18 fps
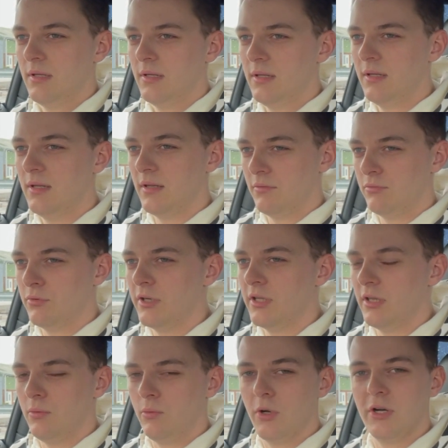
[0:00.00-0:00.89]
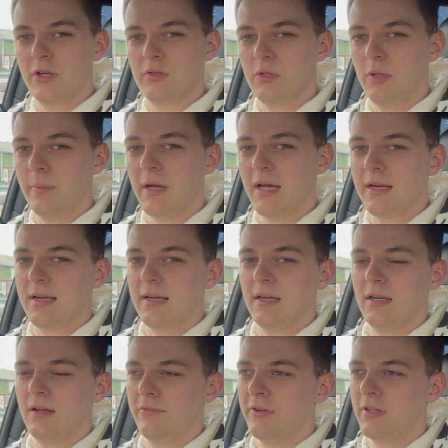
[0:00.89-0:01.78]
it really works with the back
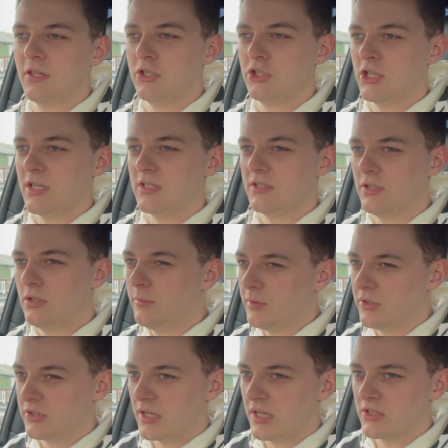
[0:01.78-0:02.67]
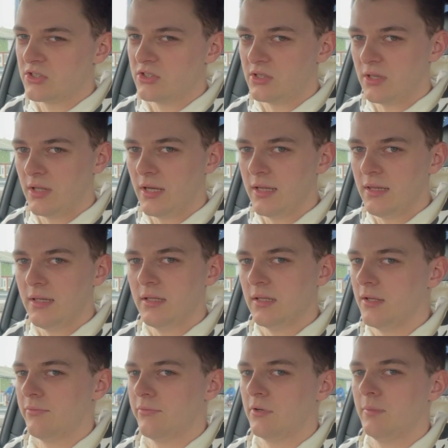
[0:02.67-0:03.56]
end. And I think the JCWs get a slightly
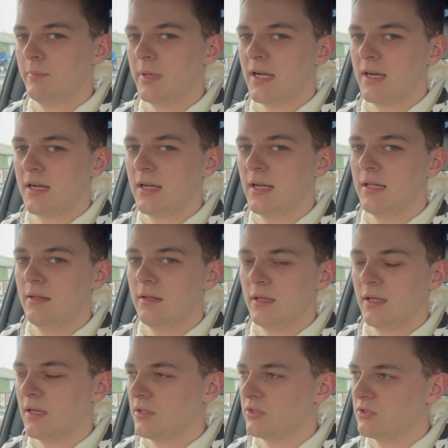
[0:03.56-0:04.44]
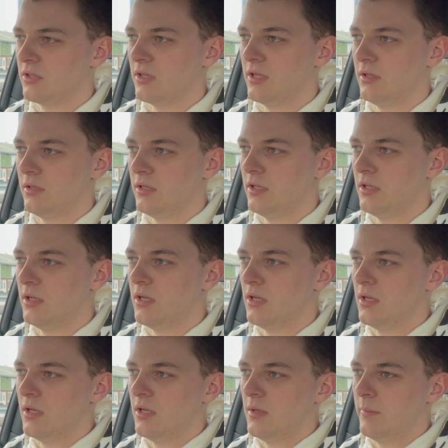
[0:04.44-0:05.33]
different back end. They get a slightly
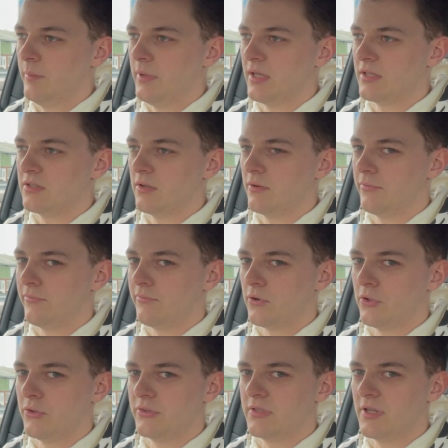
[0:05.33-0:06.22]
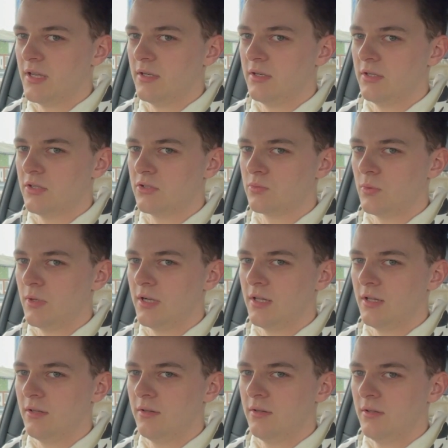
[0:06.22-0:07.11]
better front end as
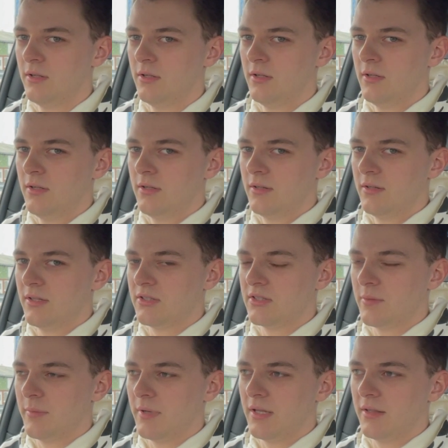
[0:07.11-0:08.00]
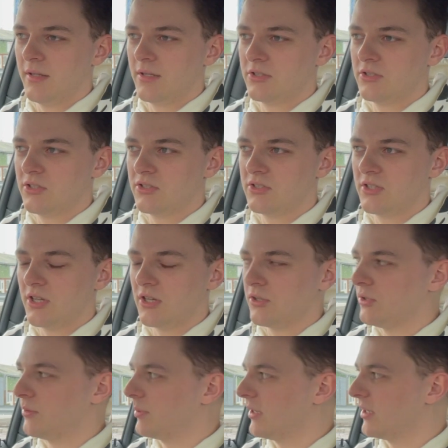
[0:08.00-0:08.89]
well. There's a man that's just
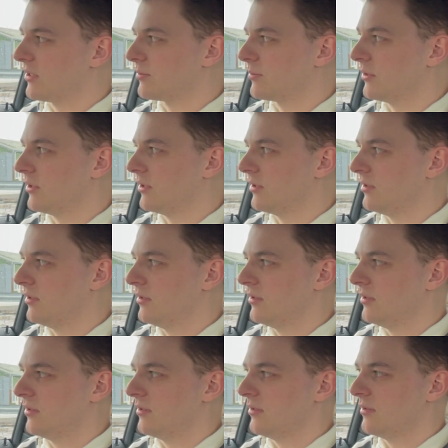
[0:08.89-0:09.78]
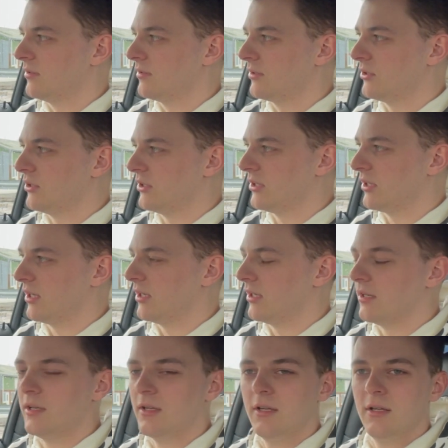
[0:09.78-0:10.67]
cycled past me. Good
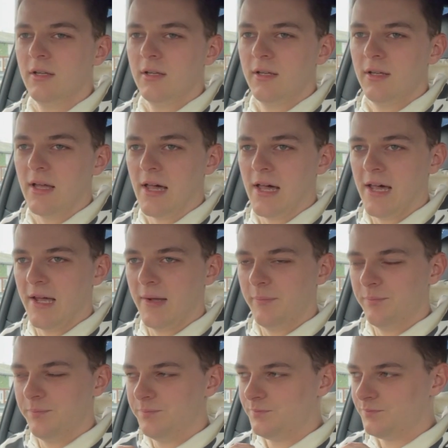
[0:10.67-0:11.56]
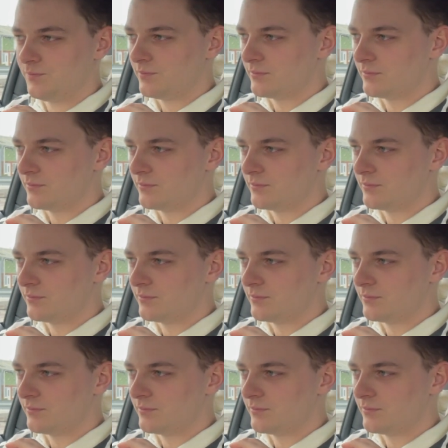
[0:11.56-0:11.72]
day. Um,